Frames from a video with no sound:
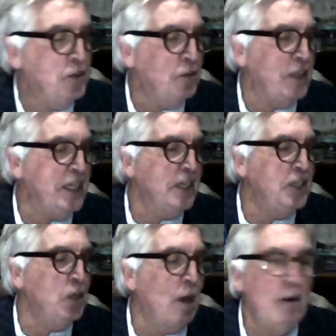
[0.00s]
Without
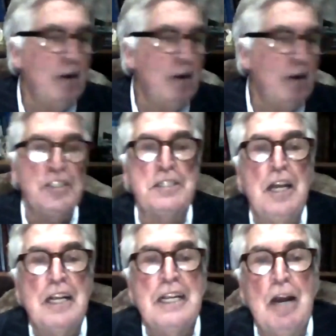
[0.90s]
going through the
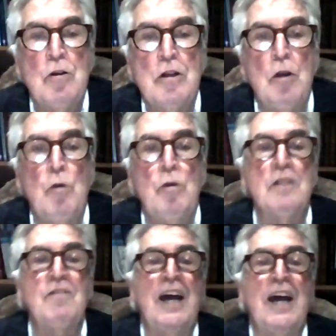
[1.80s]
URL, just
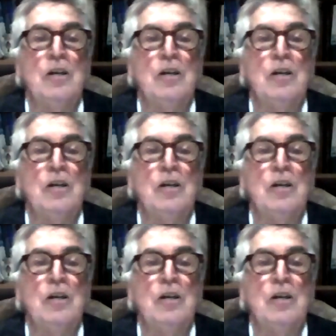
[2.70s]
go